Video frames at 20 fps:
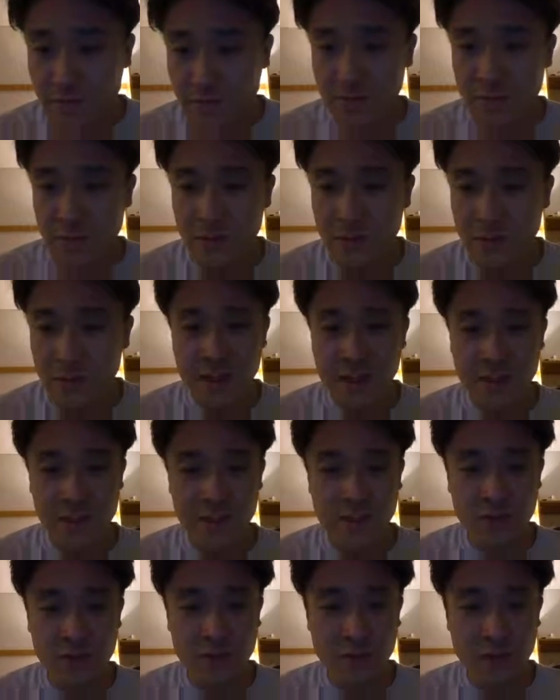Okay, so we
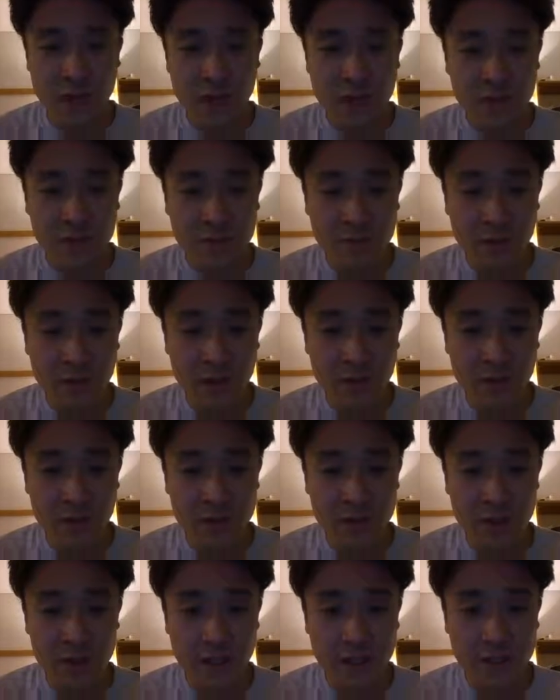might just play with
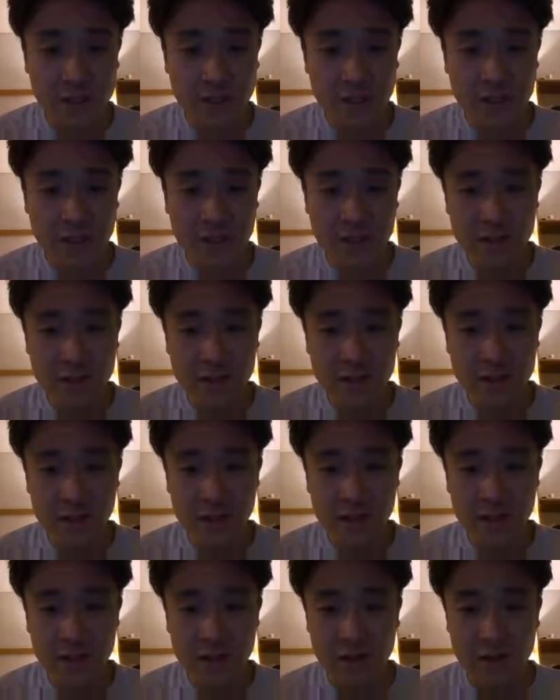this, if
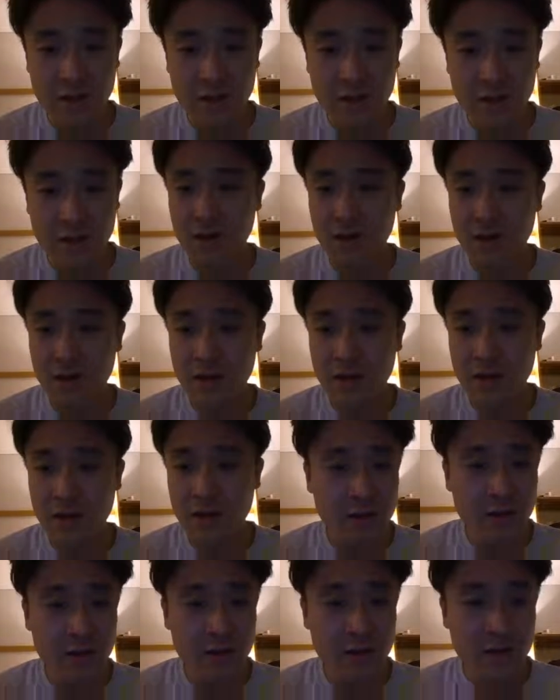then.
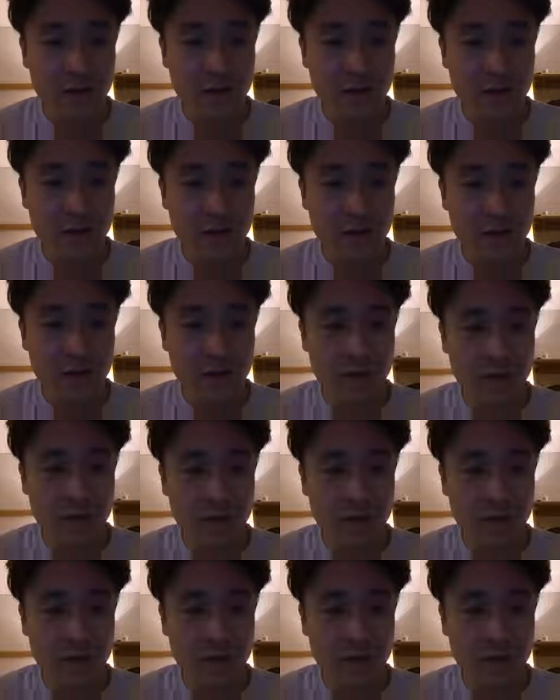And